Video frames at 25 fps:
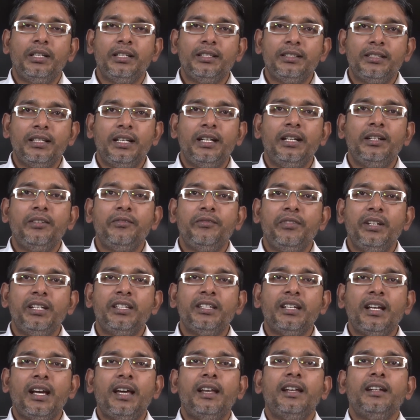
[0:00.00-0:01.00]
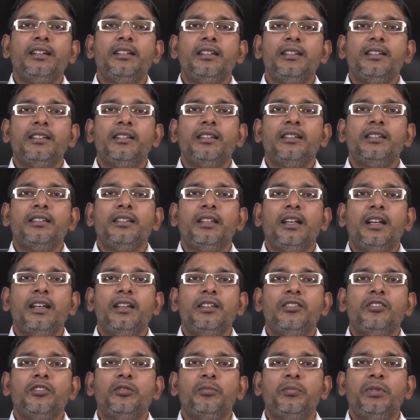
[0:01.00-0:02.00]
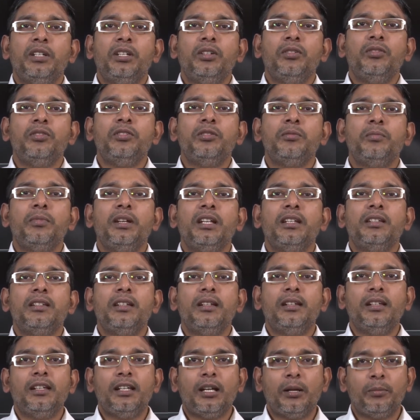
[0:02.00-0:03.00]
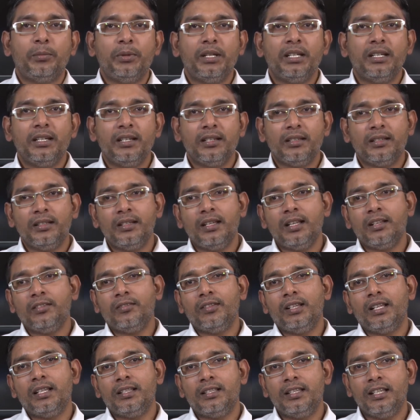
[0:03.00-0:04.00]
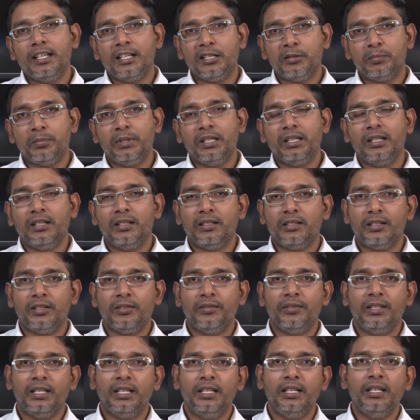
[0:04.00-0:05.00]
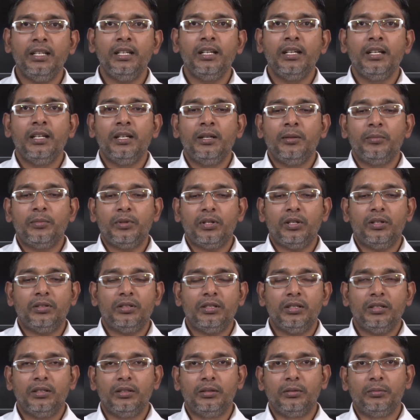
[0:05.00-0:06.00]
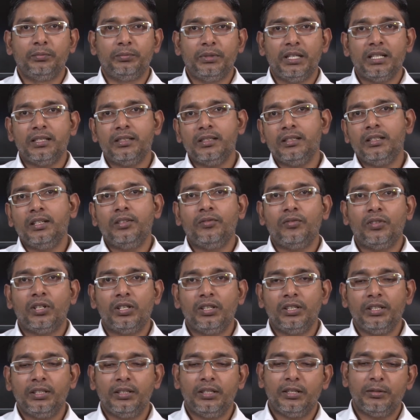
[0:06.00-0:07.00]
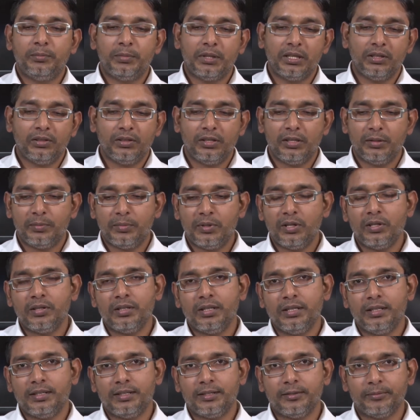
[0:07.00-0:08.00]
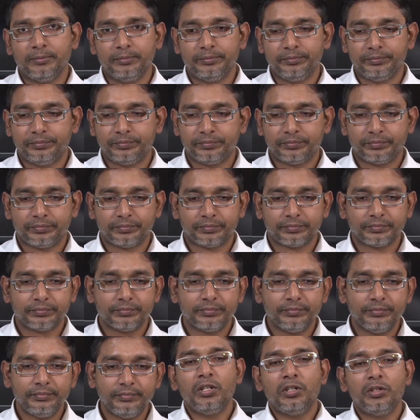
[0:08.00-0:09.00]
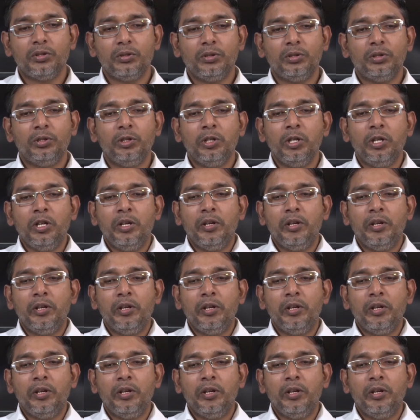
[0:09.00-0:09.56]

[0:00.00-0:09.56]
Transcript: decide which characteristic size should be used based on the application as well as the experience of the process, um, person involved in that particular process. So,